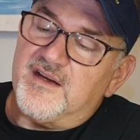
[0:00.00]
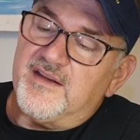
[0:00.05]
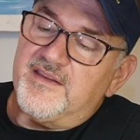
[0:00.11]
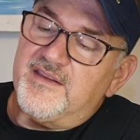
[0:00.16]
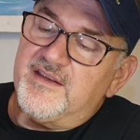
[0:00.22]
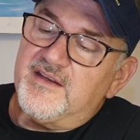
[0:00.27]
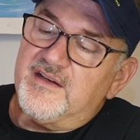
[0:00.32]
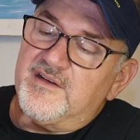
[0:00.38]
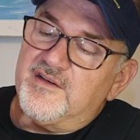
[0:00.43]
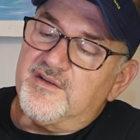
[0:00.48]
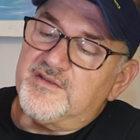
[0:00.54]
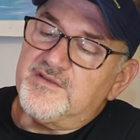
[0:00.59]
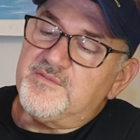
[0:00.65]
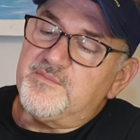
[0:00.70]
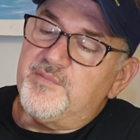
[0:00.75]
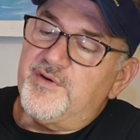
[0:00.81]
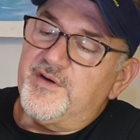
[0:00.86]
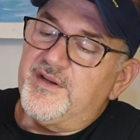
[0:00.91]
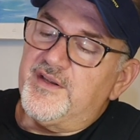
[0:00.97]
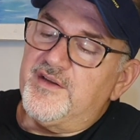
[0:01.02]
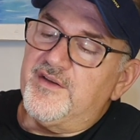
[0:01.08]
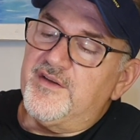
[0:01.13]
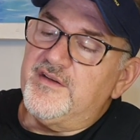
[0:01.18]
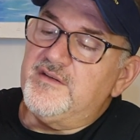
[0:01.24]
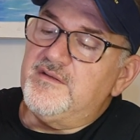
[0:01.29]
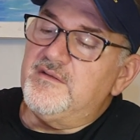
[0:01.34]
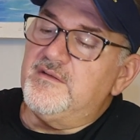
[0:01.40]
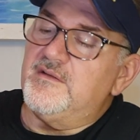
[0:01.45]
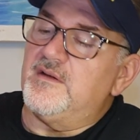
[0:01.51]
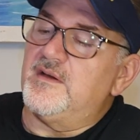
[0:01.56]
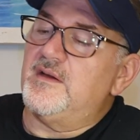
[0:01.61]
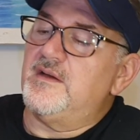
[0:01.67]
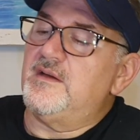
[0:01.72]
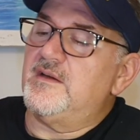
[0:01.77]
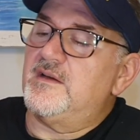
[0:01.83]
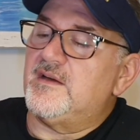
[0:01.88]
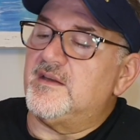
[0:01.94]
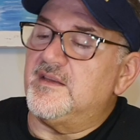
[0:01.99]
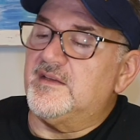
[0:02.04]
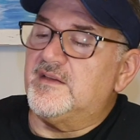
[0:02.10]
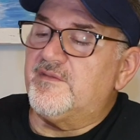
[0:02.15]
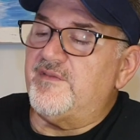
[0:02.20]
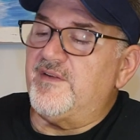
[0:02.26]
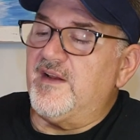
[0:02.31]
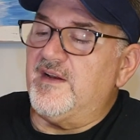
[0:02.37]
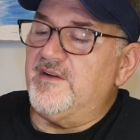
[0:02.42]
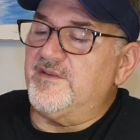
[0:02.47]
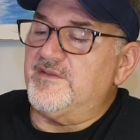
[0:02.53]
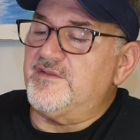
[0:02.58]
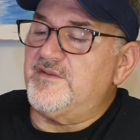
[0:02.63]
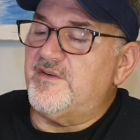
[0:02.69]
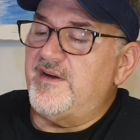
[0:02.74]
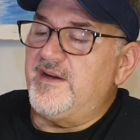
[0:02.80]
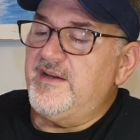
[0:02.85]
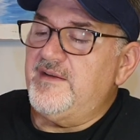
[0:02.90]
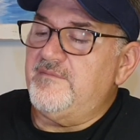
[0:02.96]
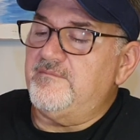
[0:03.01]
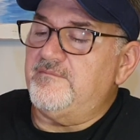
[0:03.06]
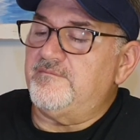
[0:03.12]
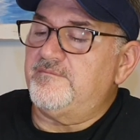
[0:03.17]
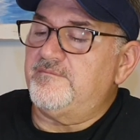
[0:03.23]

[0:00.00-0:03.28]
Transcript: I think looks pretty good. I think the fly looks great.